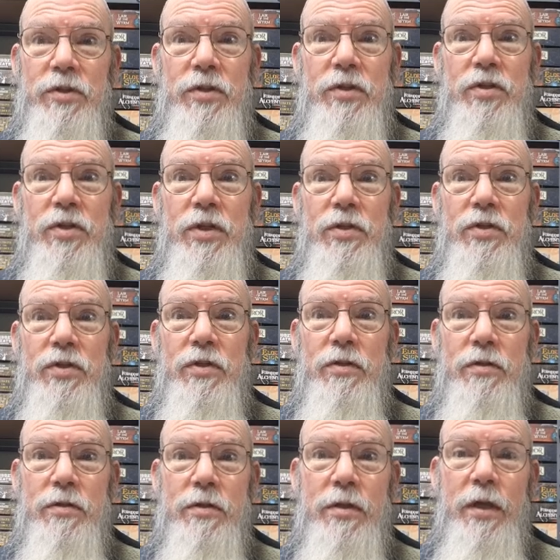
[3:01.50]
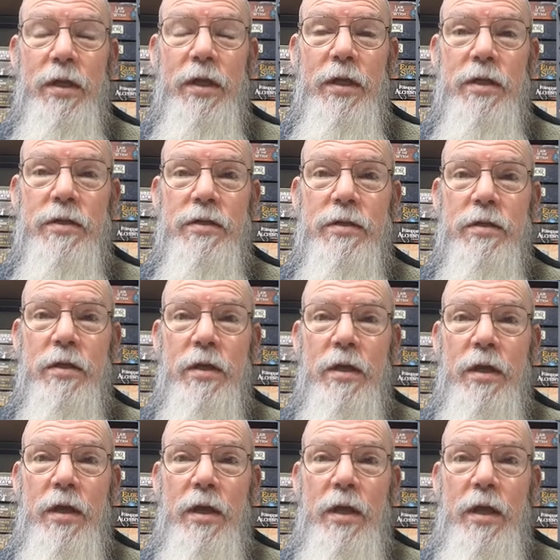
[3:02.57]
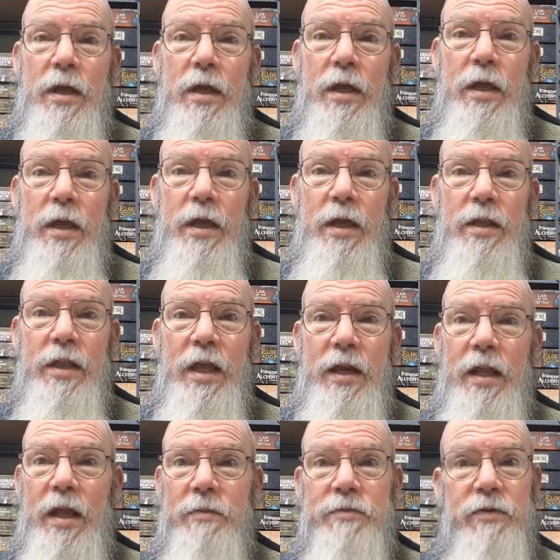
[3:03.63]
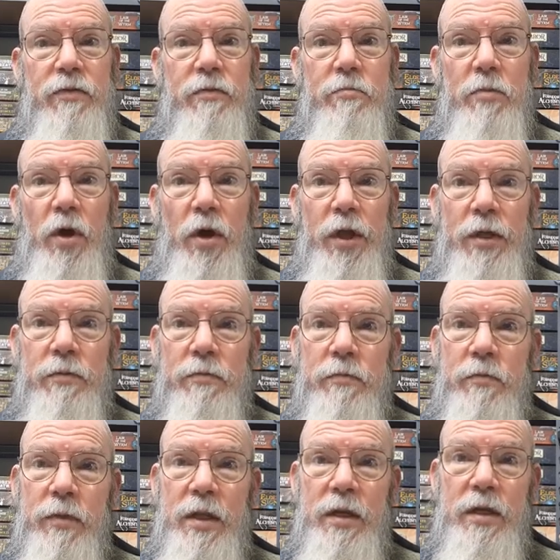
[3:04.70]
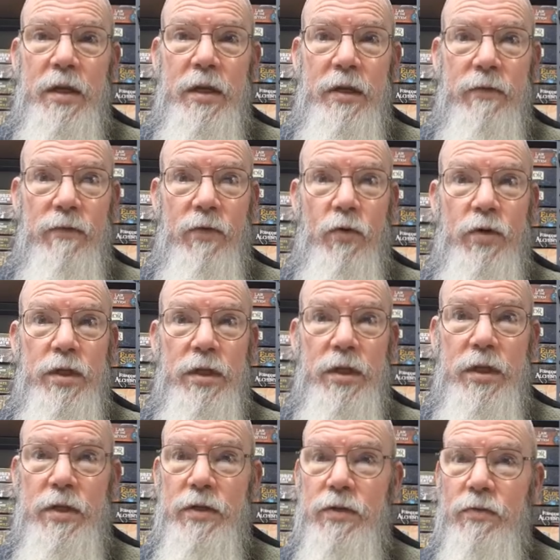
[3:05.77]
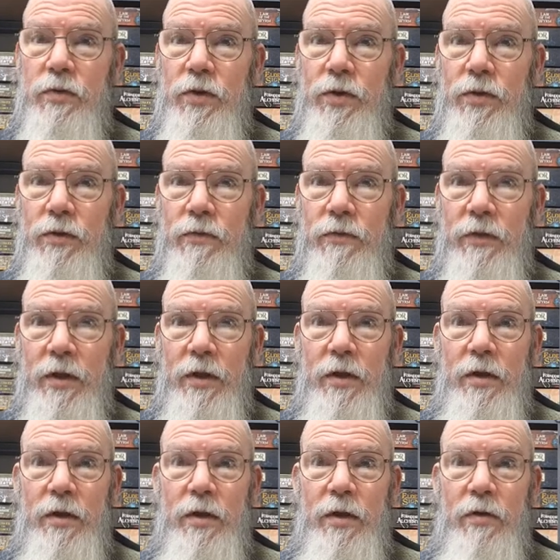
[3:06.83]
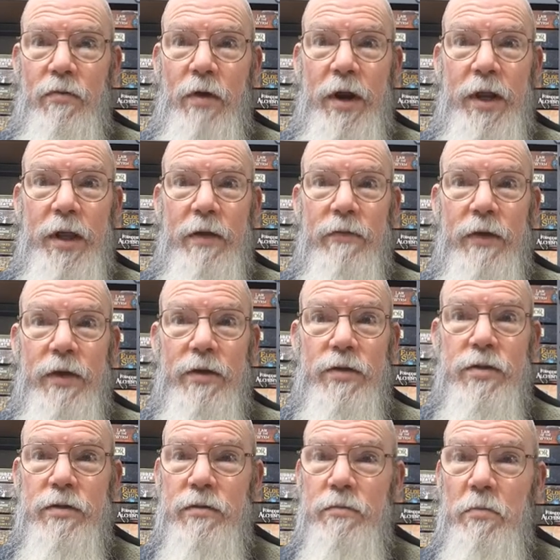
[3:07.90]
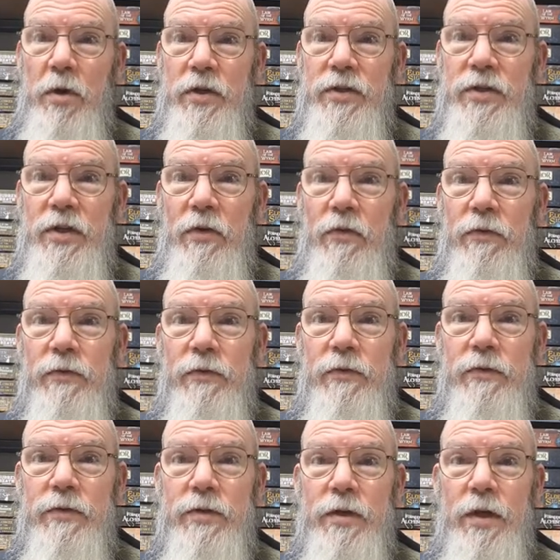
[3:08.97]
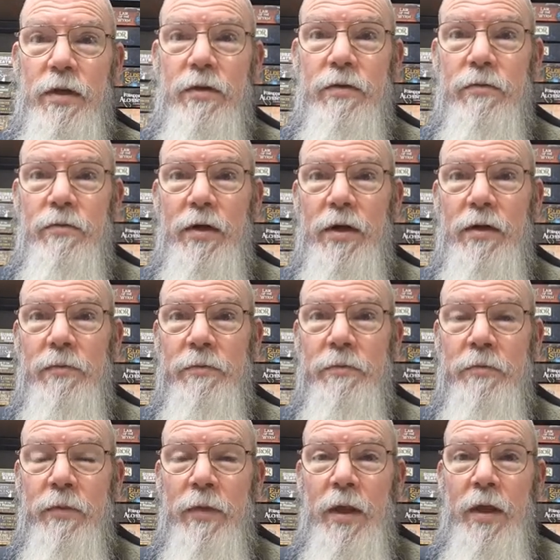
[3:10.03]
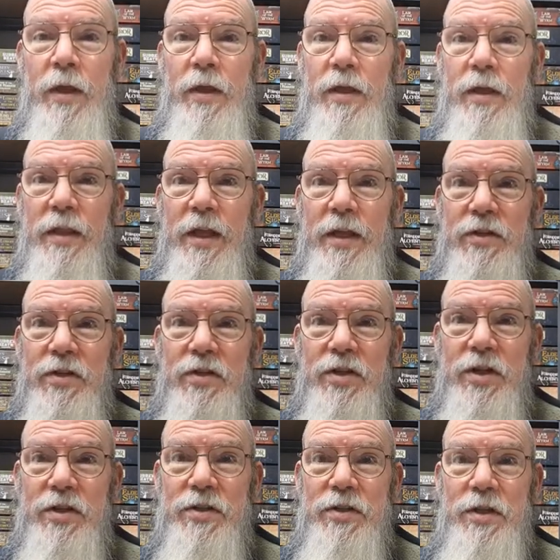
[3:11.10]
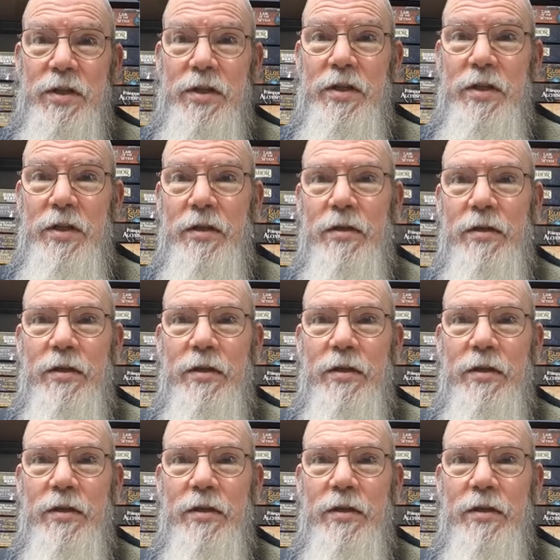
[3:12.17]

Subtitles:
suggestions, I guess. And that comes from my nearly 40 years worth of running events myself. So that's just the